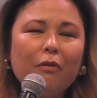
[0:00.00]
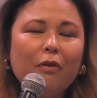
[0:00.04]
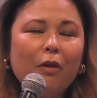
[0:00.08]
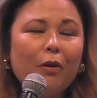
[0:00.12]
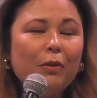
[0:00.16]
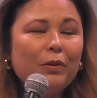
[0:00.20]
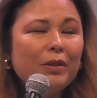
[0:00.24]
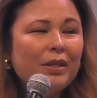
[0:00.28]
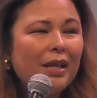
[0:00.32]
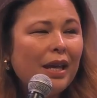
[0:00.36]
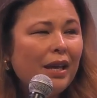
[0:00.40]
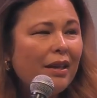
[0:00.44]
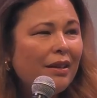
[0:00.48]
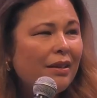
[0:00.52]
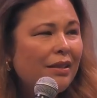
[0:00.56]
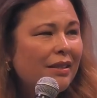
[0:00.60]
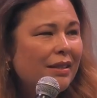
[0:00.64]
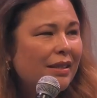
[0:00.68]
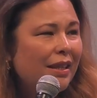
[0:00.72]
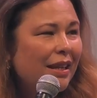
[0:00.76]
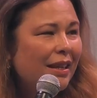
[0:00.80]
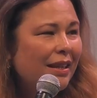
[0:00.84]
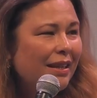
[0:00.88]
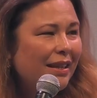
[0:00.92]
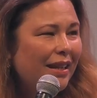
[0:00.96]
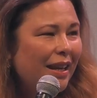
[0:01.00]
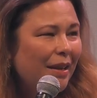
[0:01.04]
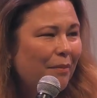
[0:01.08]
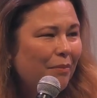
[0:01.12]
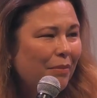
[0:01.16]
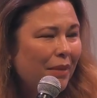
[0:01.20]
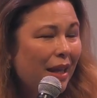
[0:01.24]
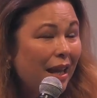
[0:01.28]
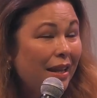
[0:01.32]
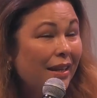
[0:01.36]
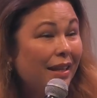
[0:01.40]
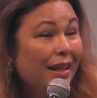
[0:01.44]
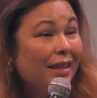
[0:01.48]
hotels
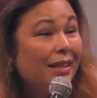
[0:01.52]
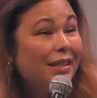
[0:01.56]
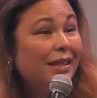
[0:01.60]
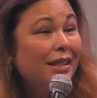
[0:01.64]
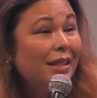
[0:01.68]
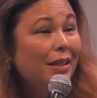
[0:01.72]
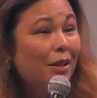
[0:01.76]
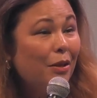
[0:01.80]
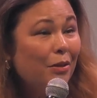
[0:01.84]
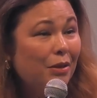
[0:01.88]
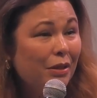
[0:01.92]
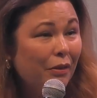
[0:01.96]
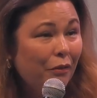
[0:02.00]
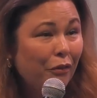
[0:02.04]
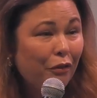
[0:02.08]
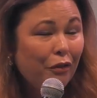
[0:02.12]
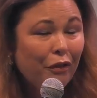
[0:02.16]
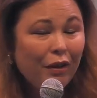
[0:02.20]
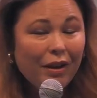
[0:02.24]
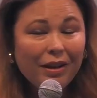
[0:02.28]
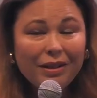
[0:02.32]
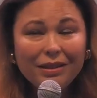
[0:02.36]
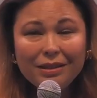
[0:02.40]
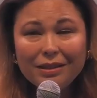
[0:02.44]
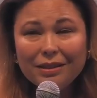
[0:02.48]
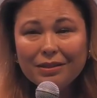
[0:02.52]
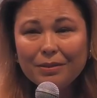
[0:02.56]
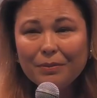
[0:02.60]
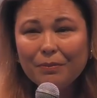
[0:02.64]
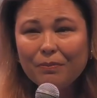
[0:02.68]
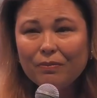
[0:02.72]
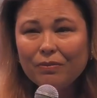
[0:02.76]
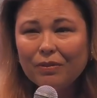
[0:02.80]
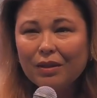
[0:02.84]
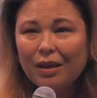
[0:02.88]
and casinos in France.